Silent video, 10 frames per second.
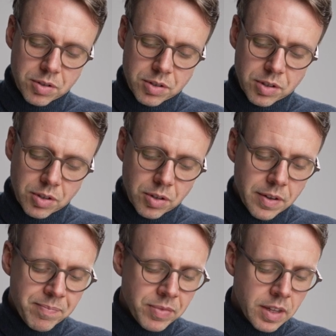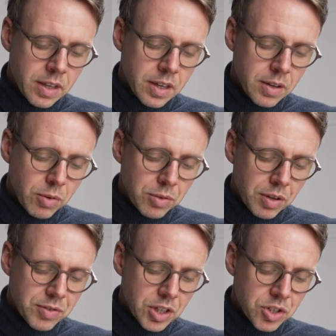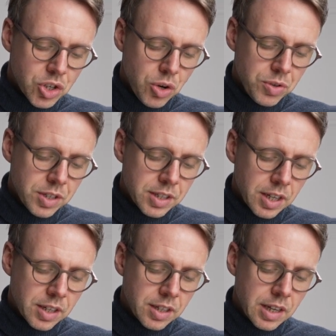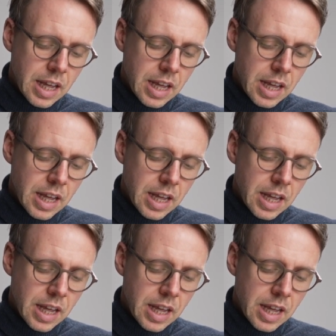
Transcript: So what we have just shown is that